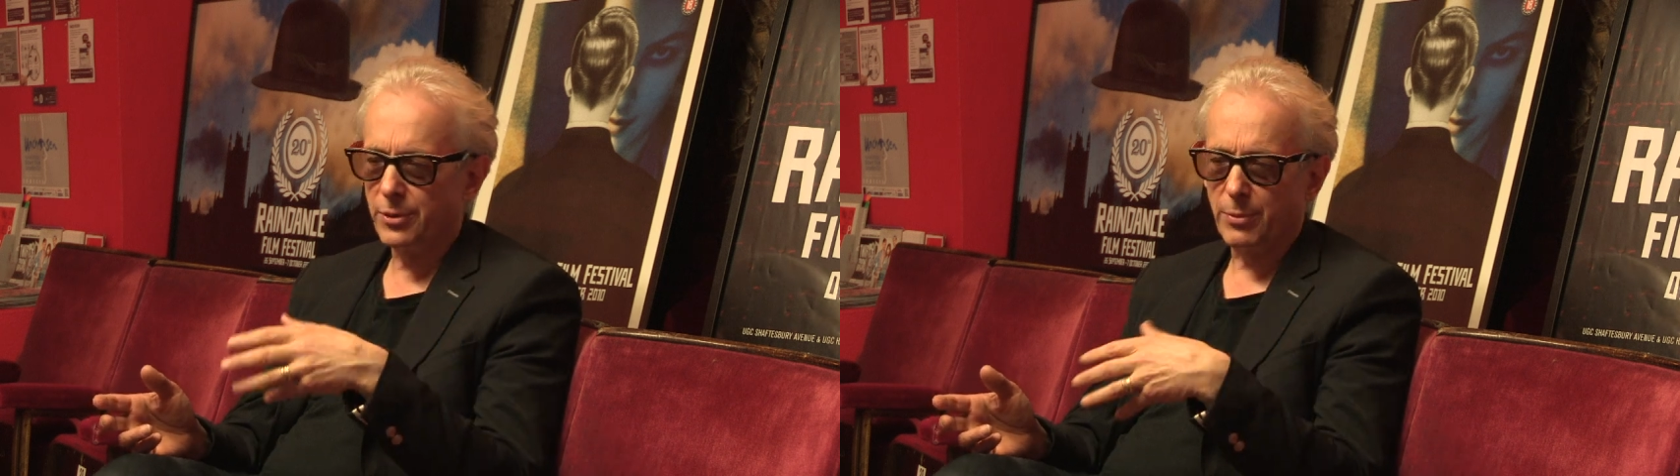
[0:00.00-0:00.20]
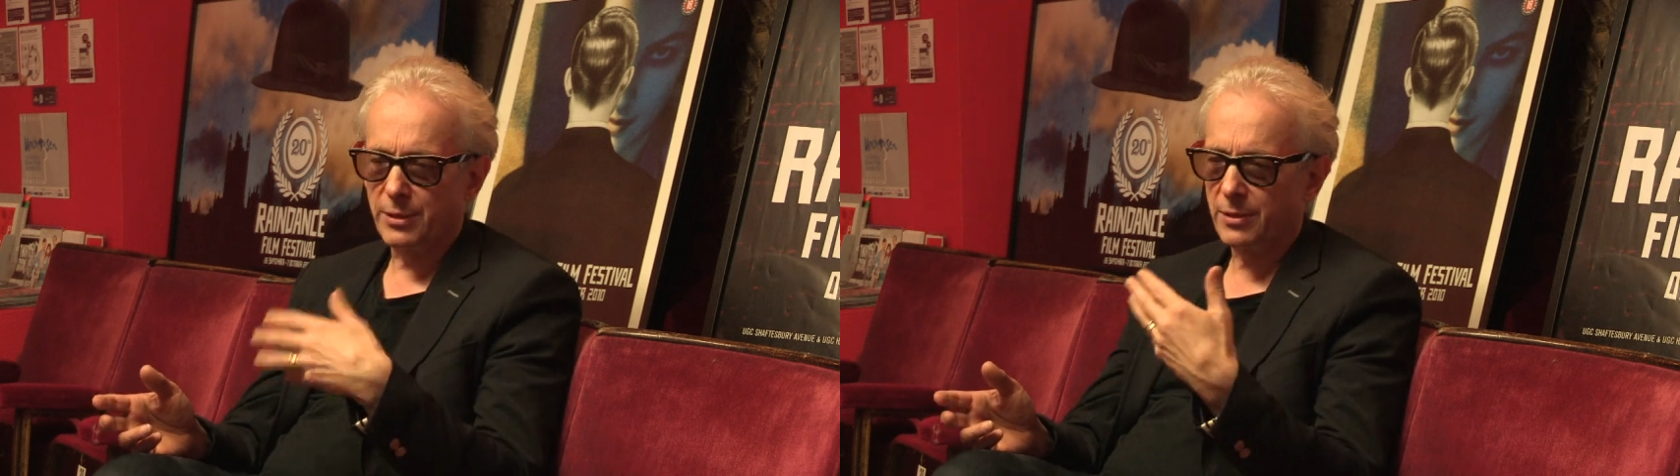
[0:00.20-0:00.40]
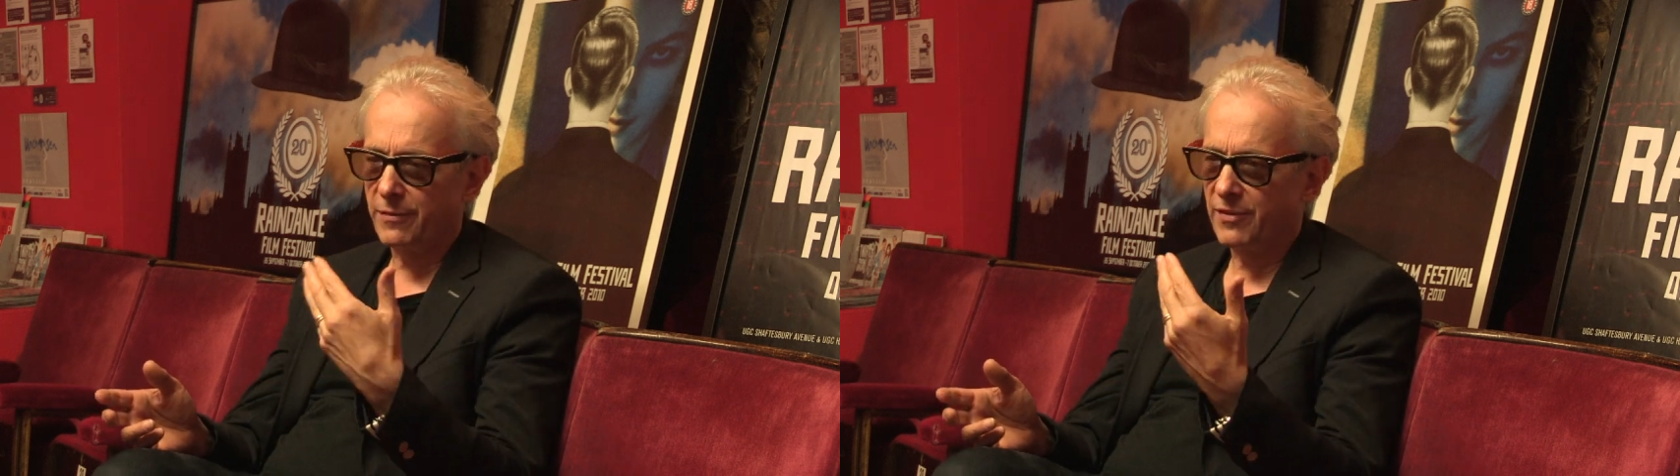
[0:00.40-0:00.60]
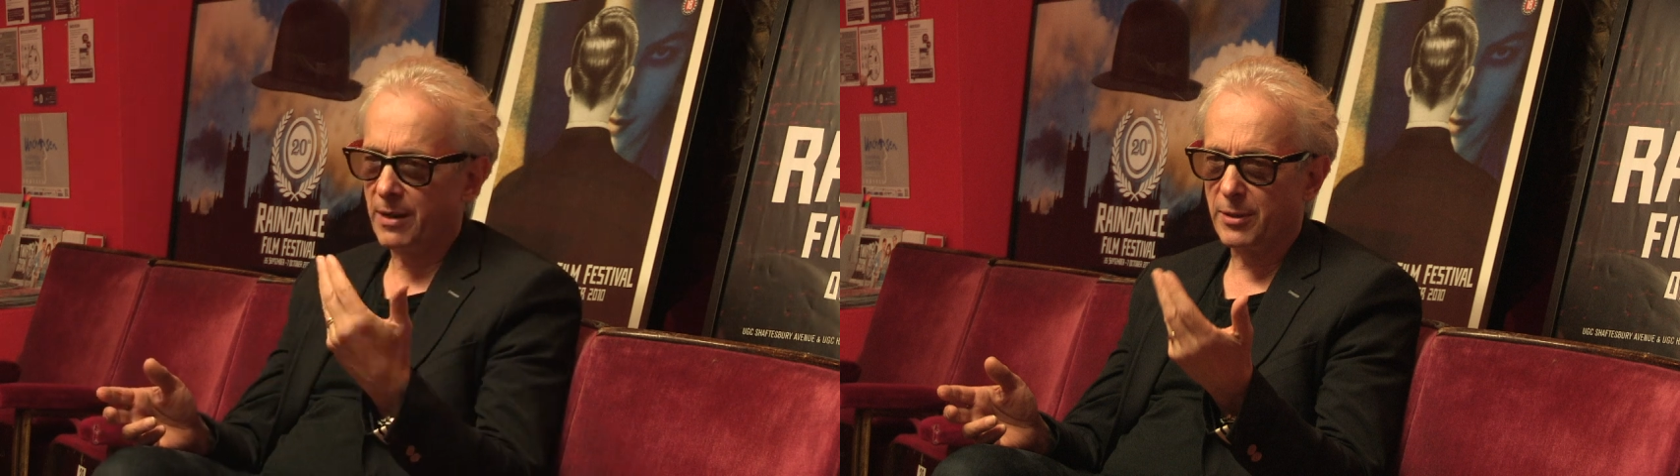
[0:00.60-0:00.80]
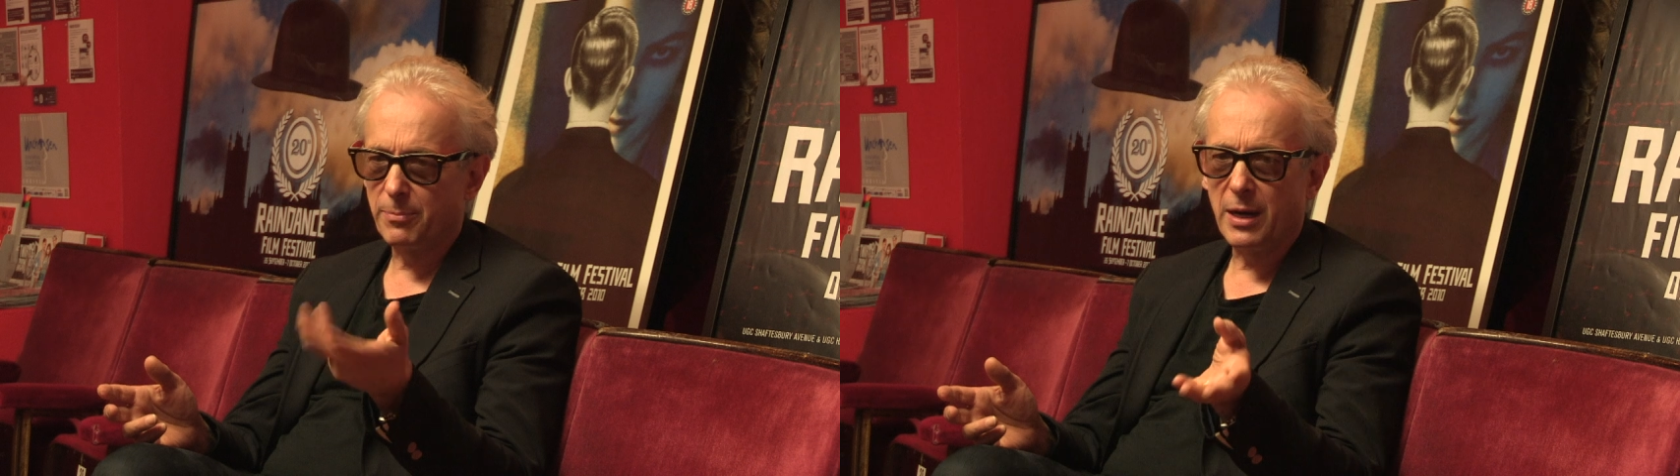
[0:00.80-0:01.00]
you went to the
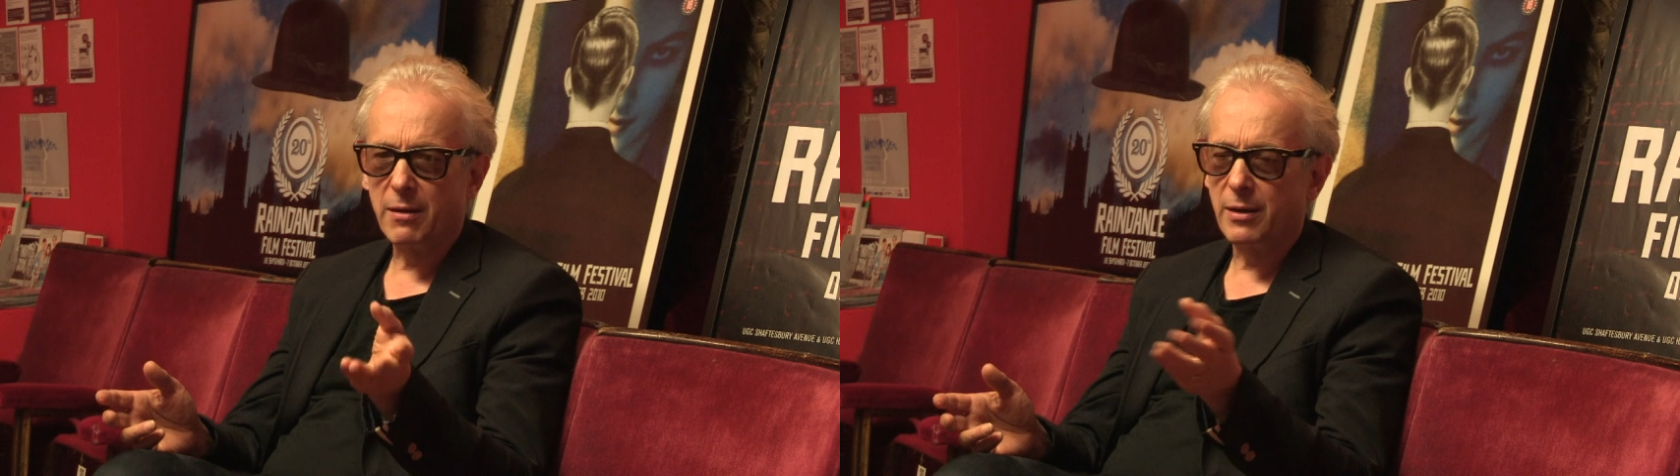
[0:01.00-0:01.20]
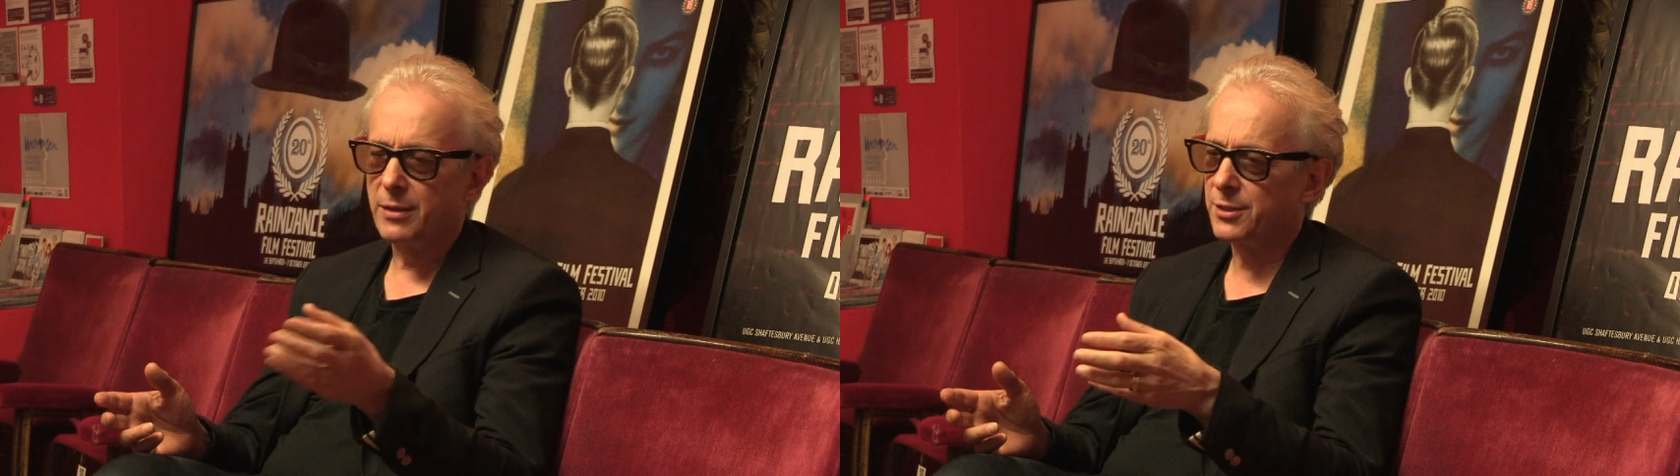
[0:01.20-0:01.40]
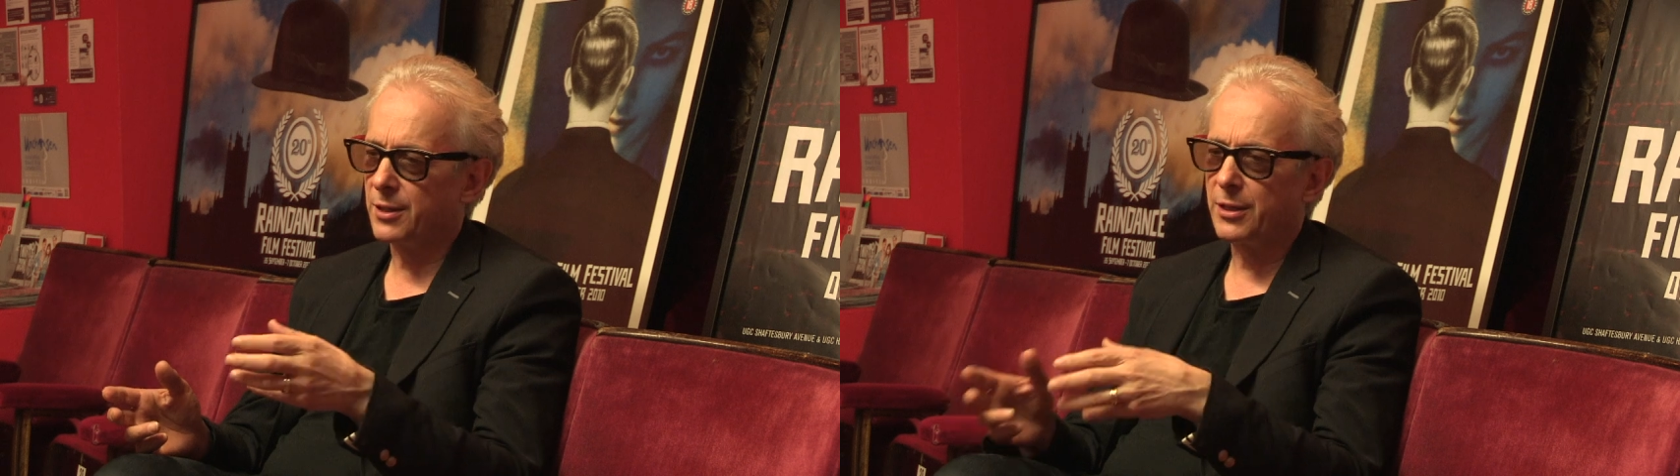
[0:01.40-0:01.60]
family parents,